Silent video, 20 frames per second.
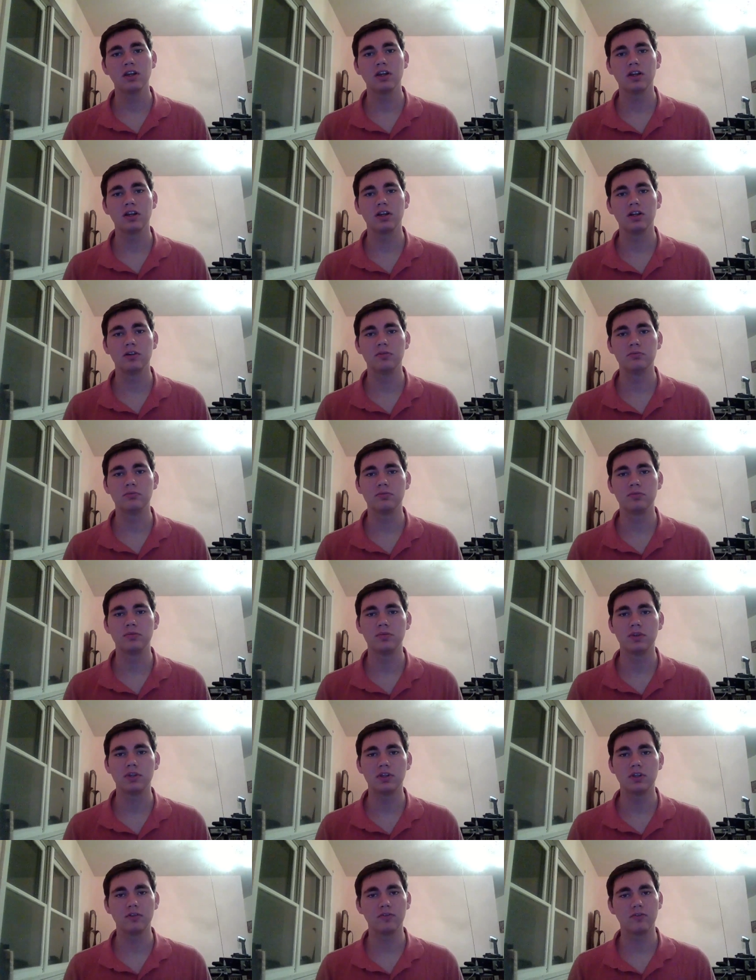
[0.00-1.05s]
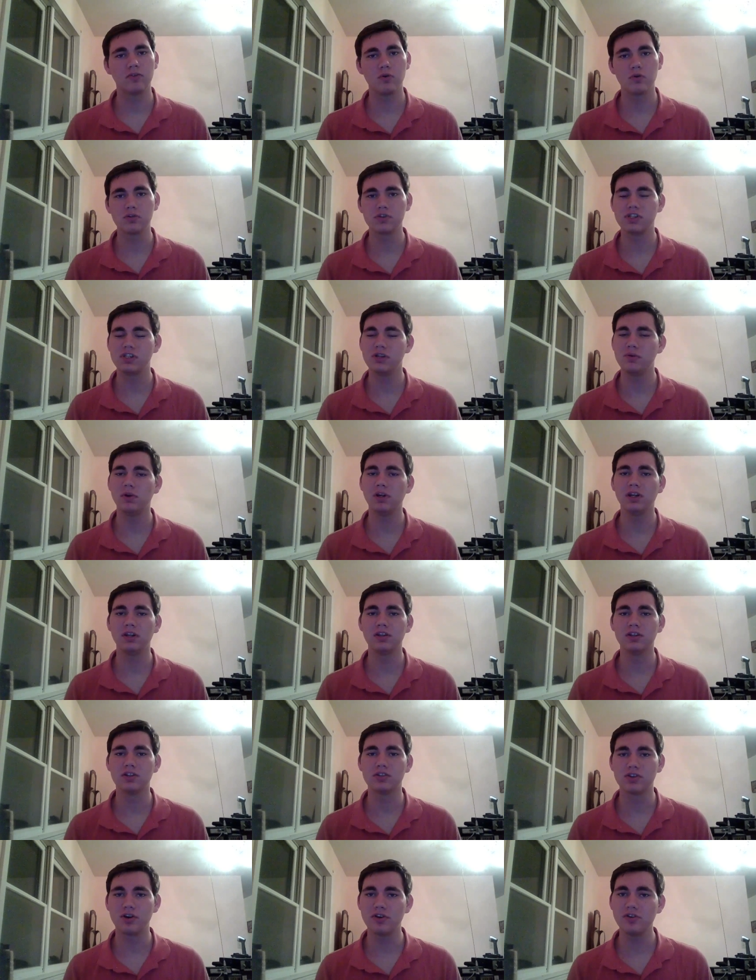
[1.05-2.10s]
of course, he went
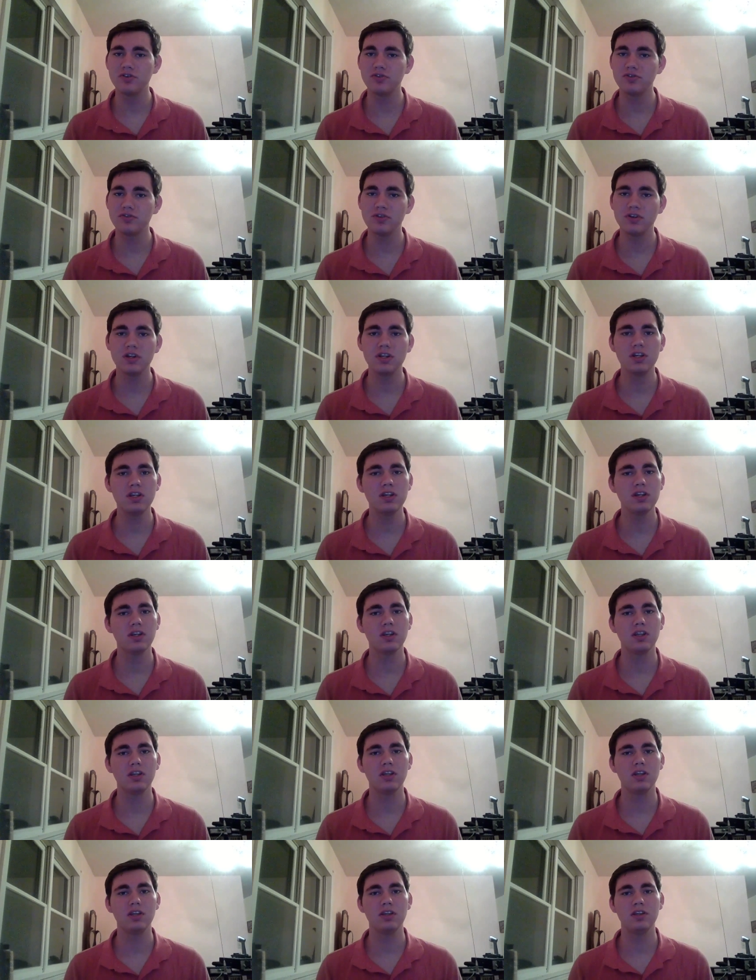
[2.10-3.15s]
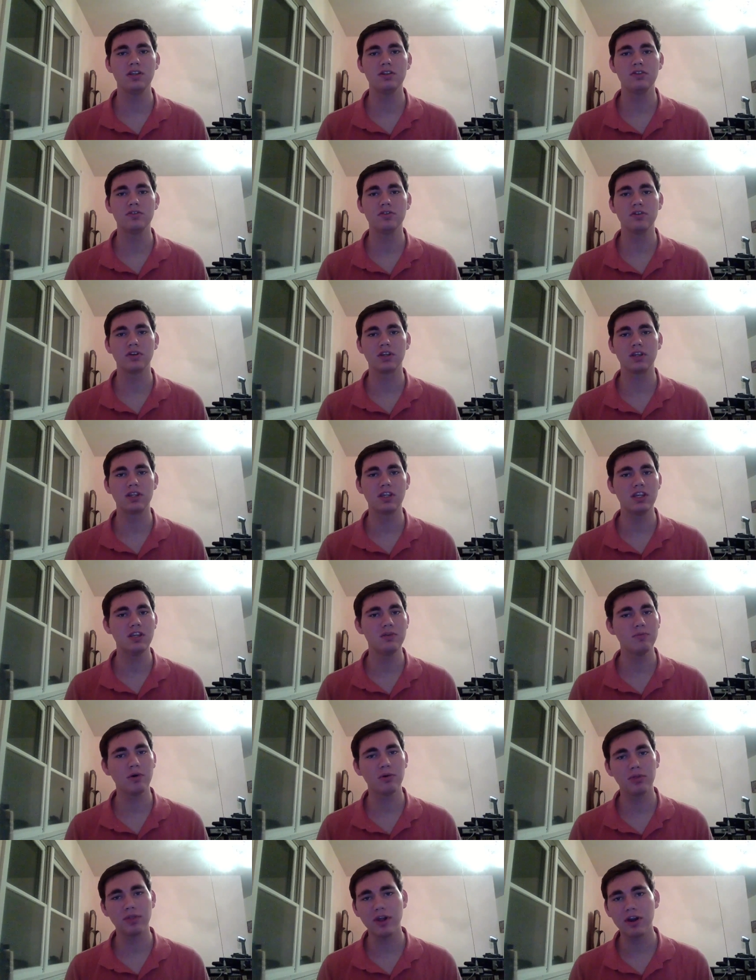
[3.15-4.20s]
into surgery, he took
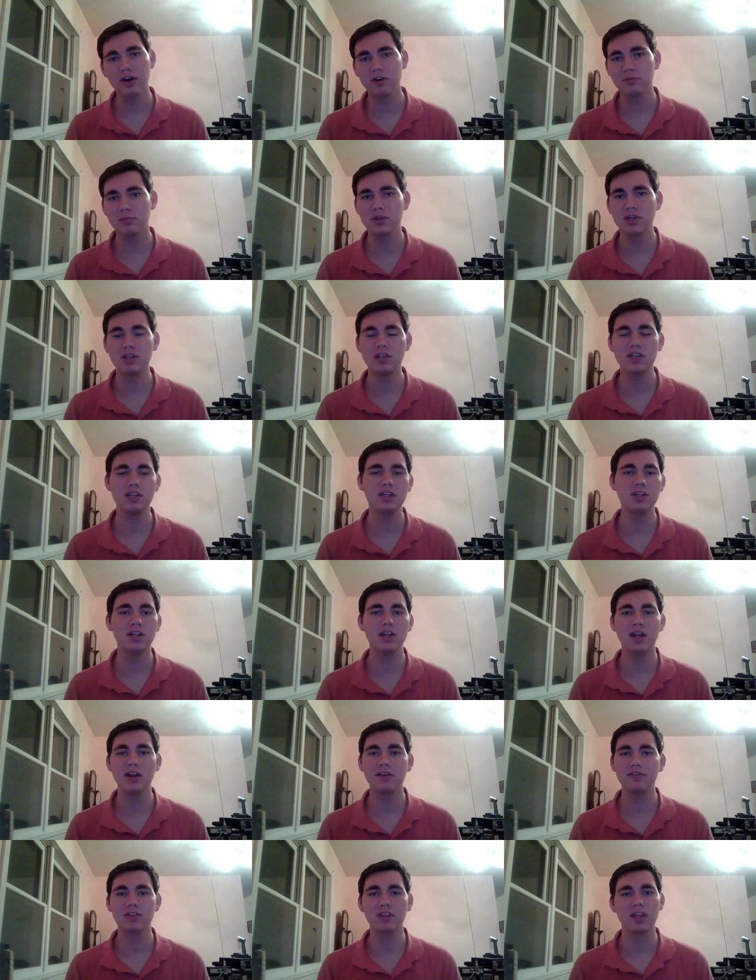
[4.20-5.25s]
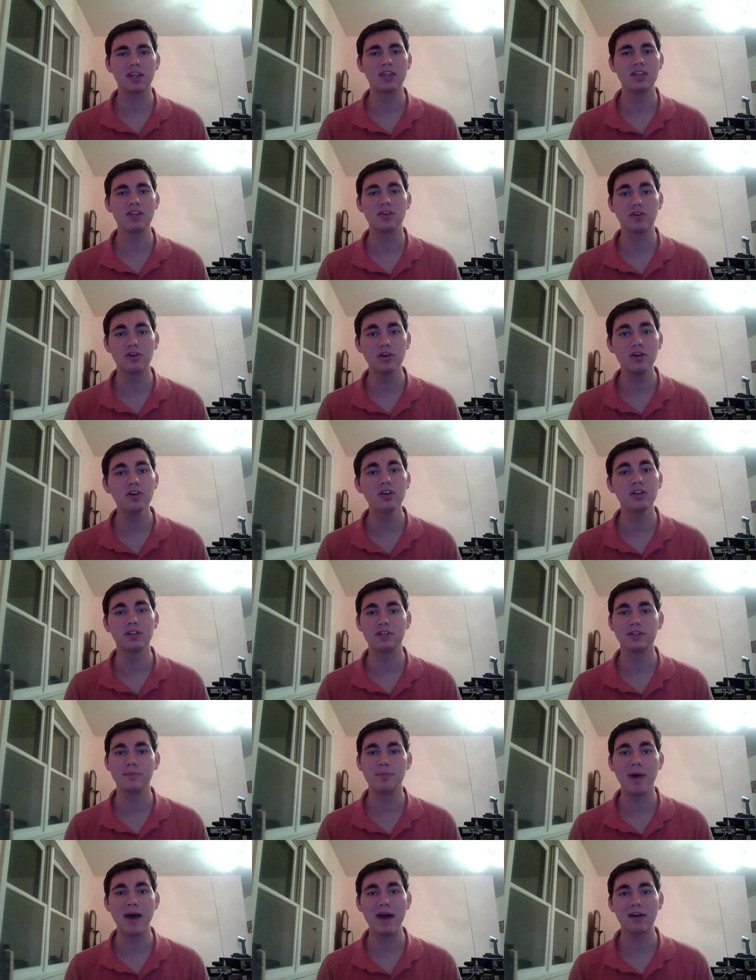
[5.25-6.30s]
chemotherapy, he did everything he could
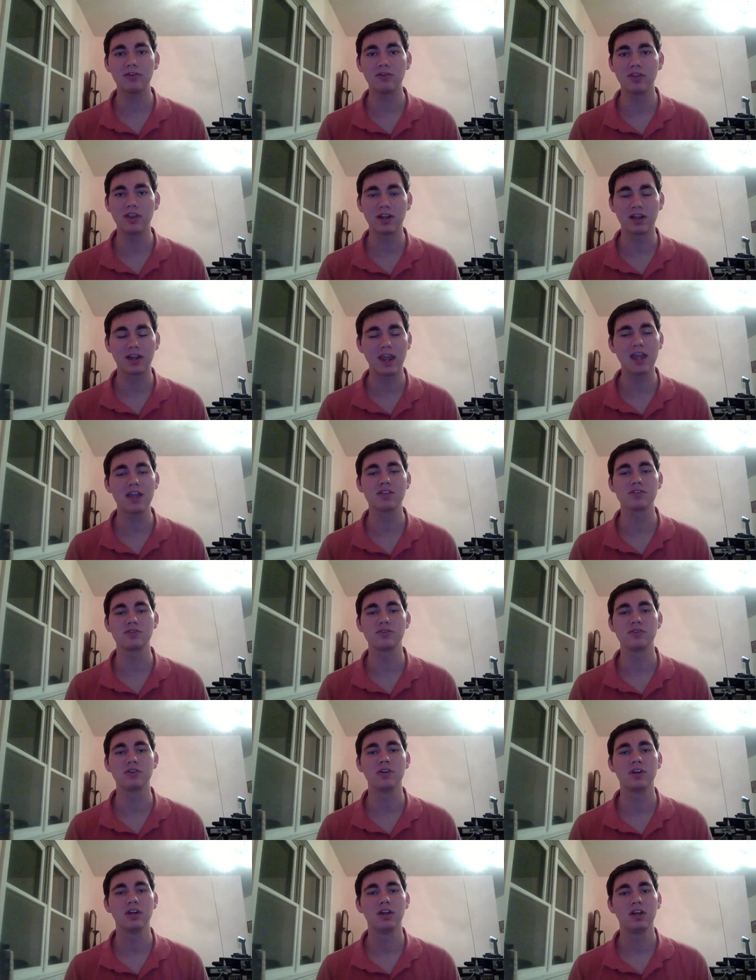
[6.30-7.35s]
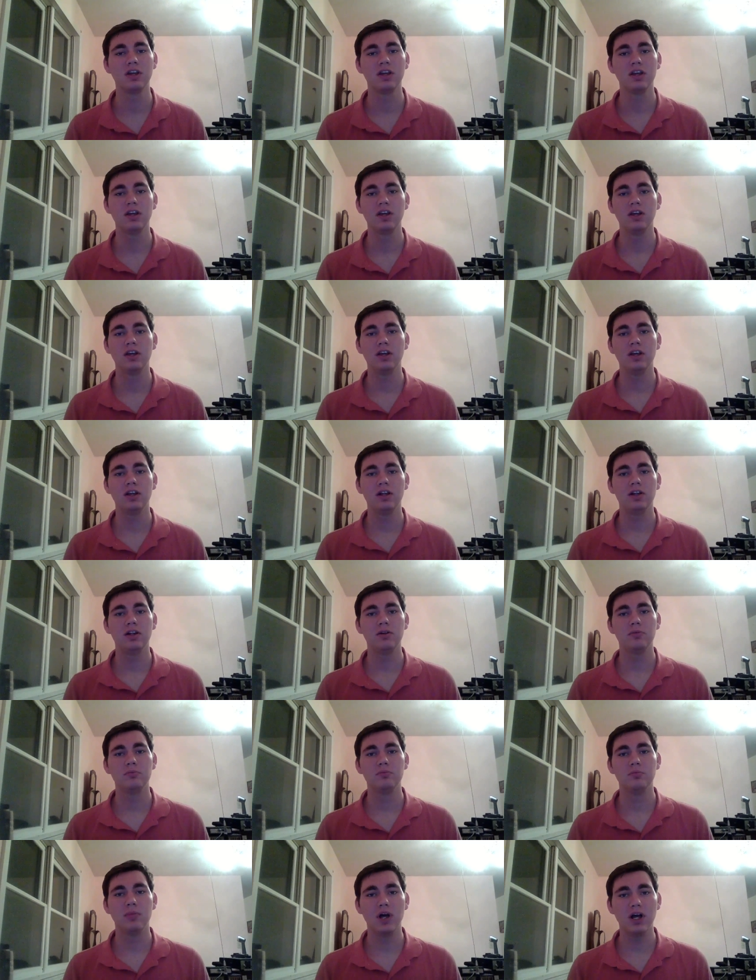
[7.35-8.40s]
to battle the cancer.
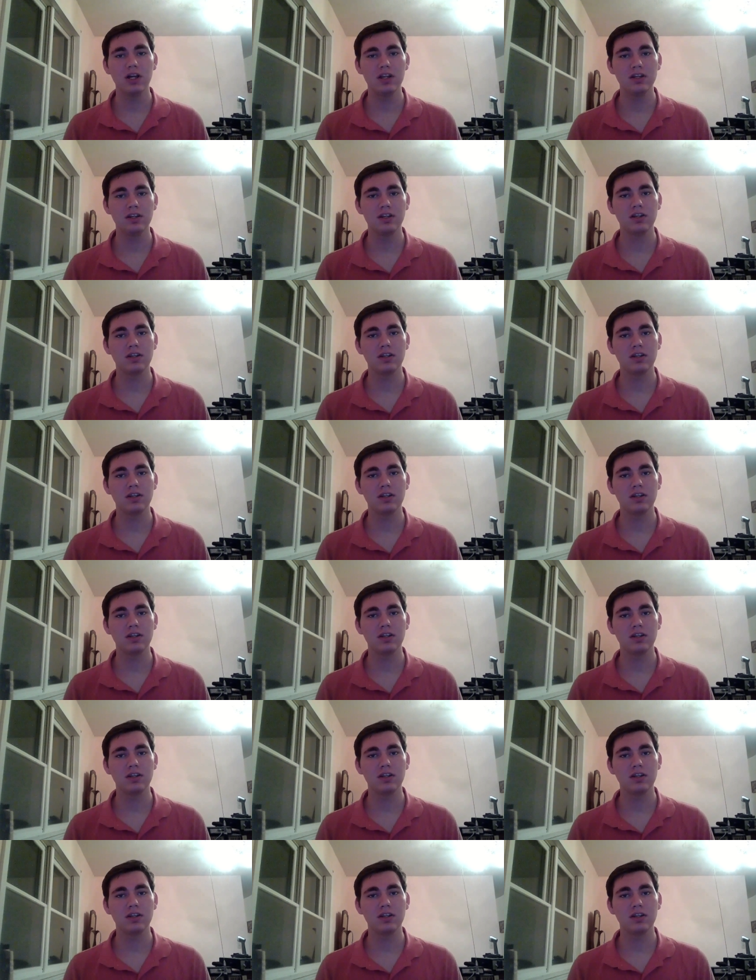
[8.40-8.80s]
But